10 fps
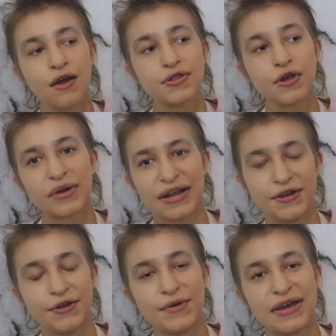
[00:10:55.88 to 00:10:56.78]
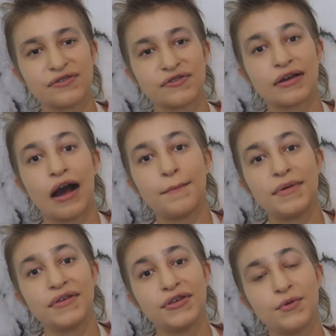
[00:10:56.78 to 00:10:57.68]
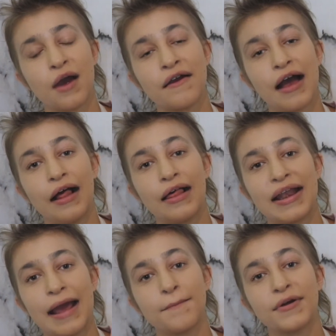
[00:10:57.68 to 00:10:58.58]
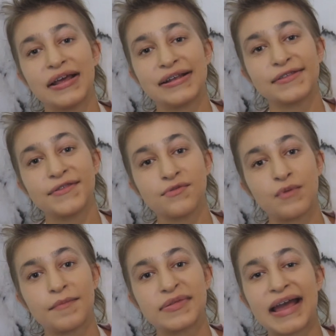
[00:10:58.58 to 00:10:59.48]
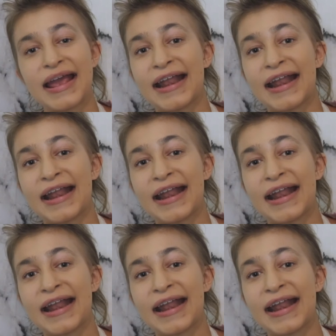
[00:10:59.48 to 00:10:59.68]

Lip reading: So what I do is just copy the URL and I put it into this website,